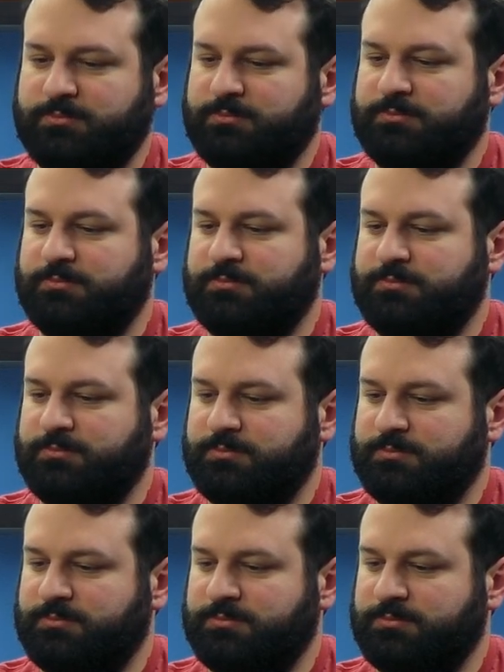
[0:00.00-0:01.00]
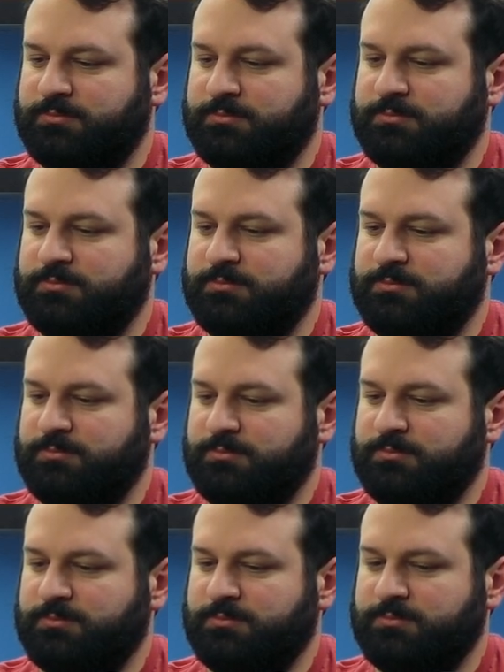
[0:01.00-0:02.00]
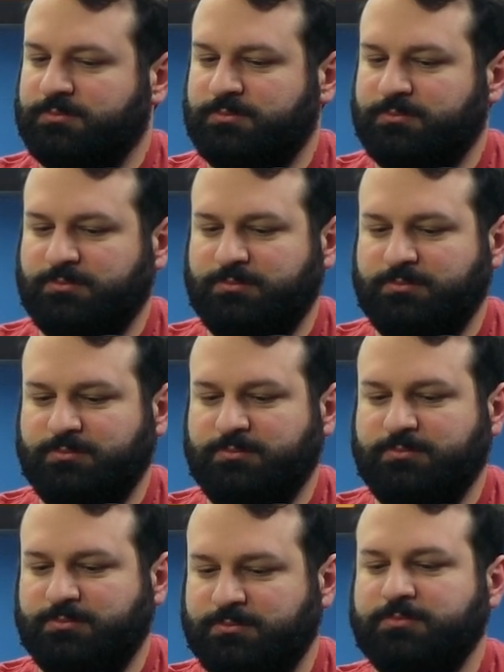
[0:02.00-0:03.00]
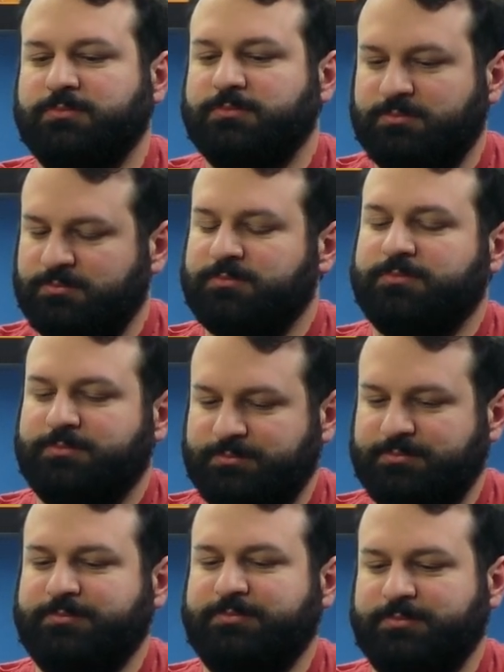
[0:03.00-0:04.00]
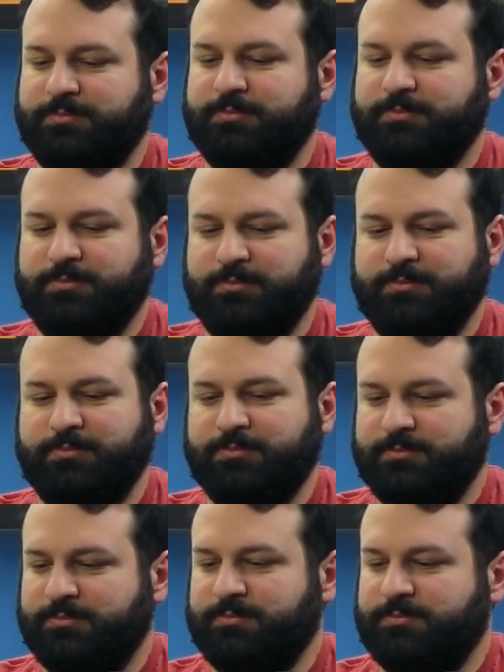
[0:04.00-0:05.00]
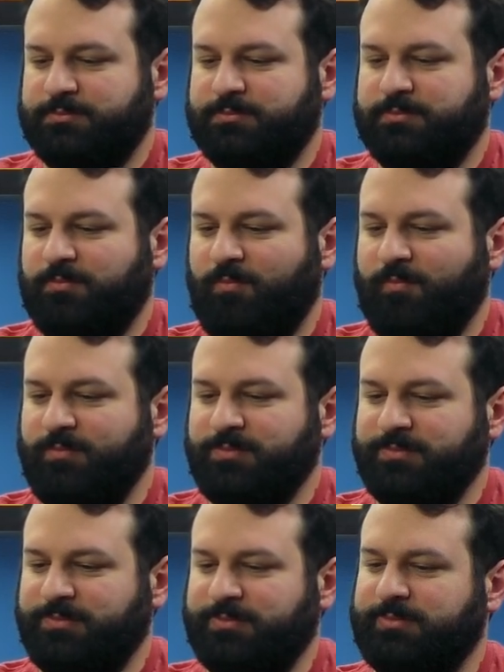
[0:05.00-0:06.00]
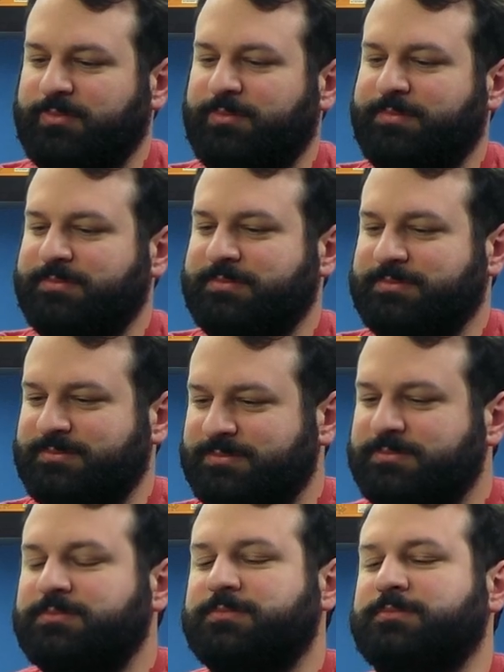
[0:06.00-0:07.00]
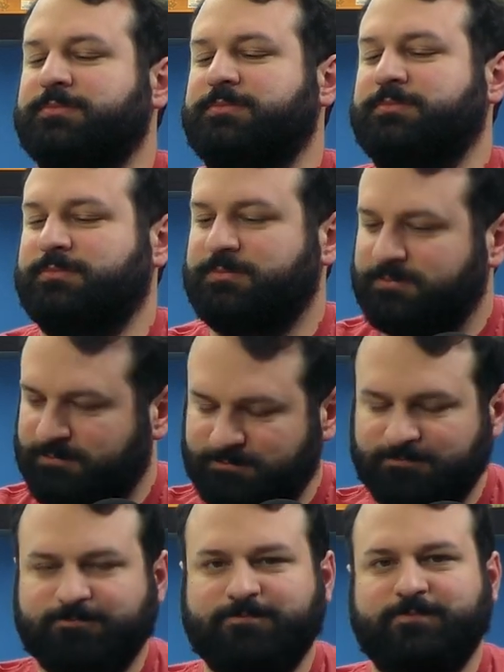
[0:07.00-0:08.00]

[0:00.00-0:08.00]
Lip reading: This person isn't speaking.